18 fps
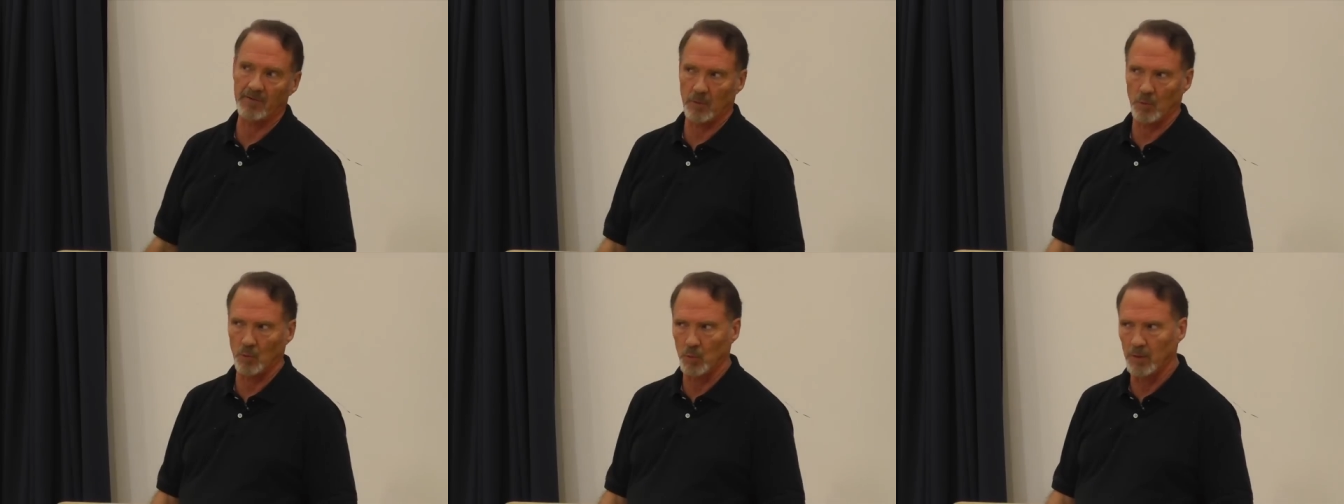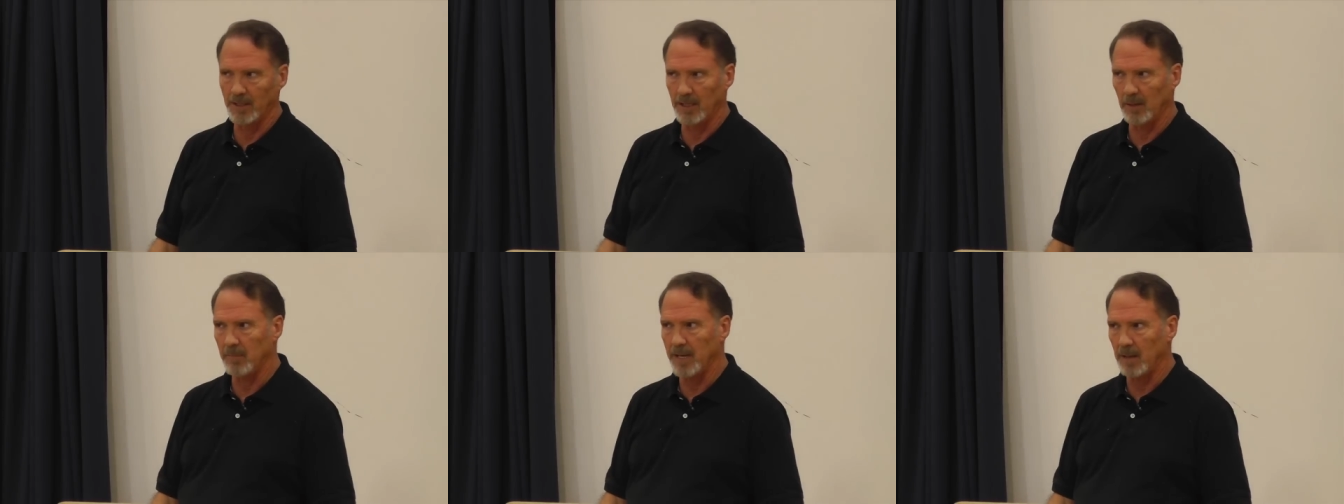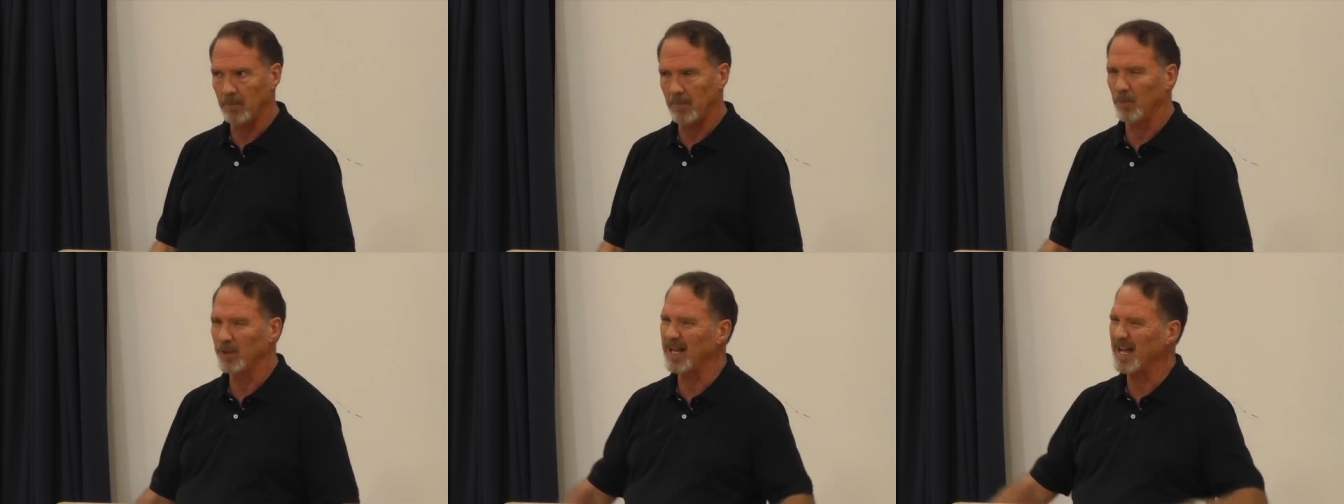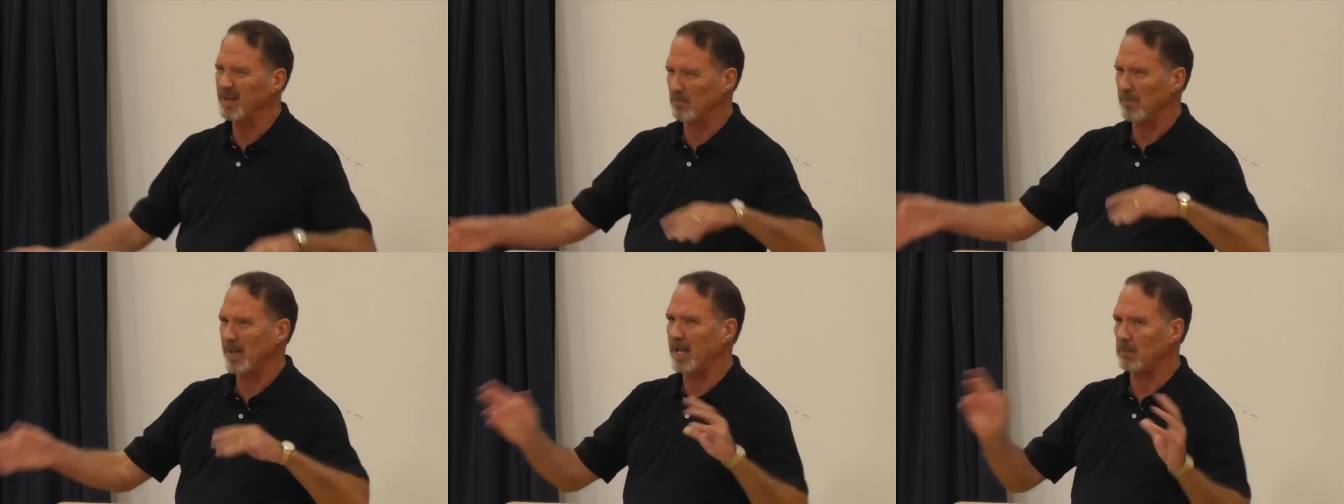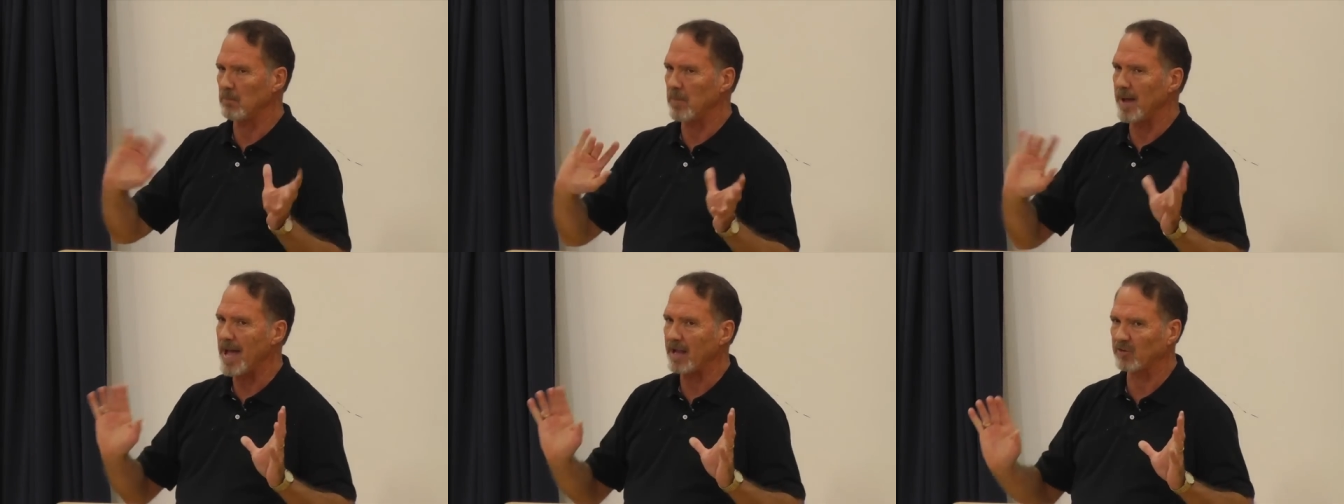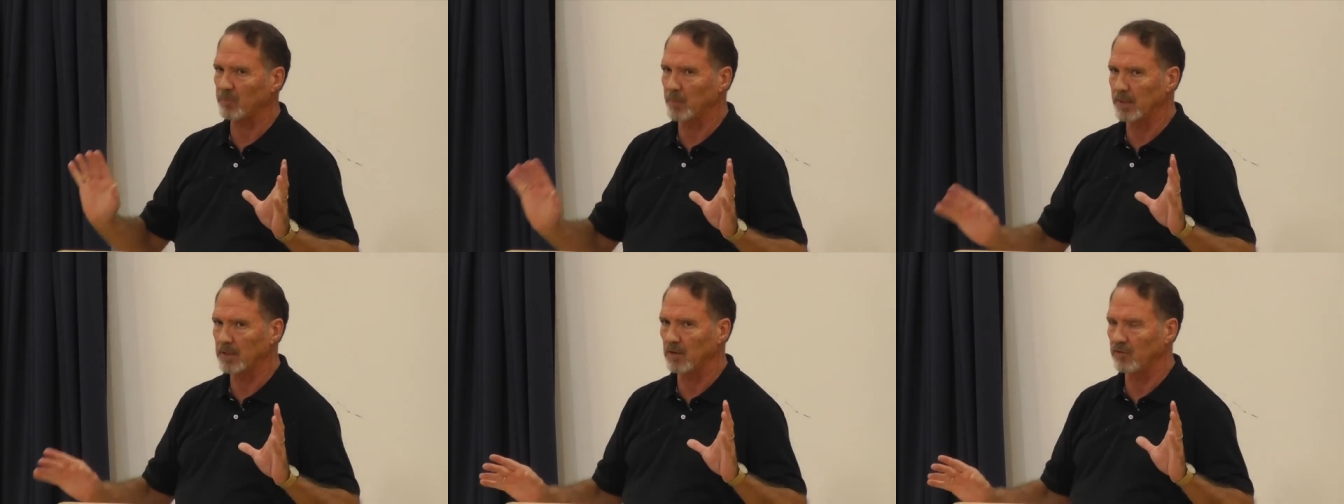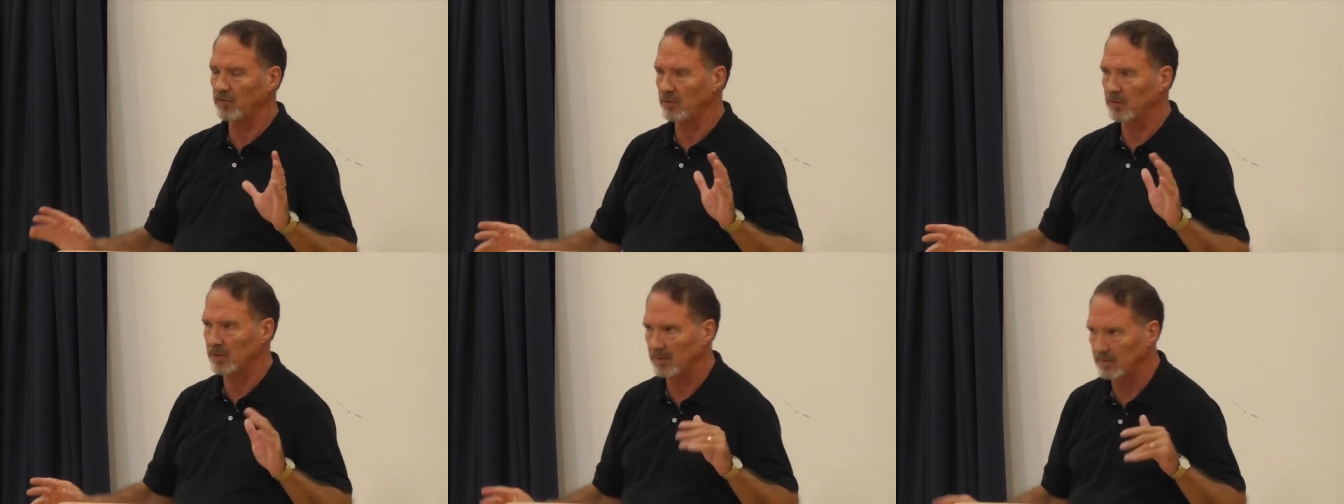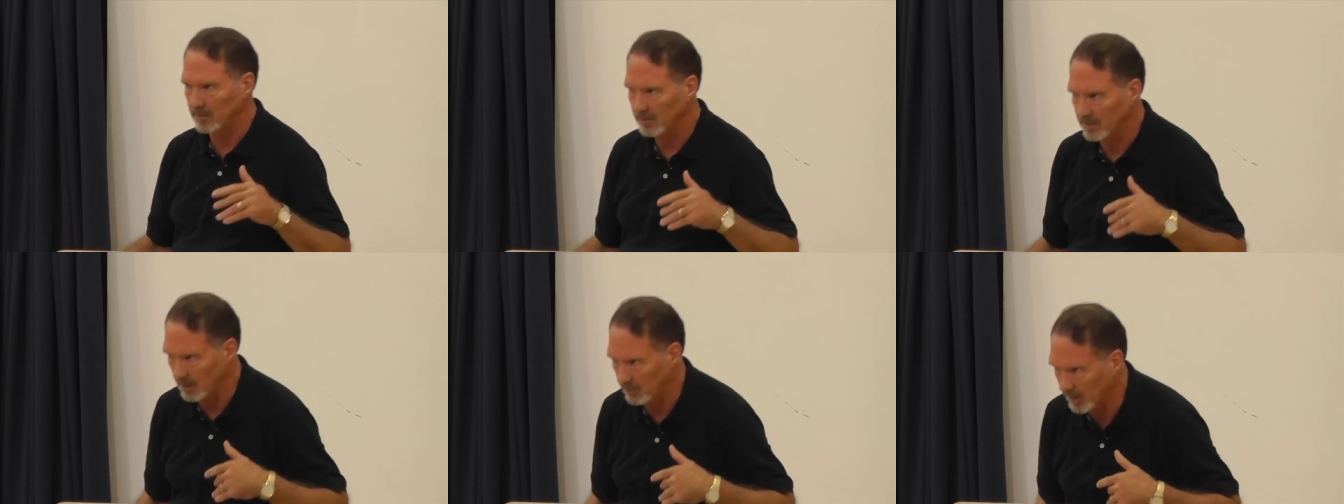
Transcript: has a really bad..." We like bad backs because you can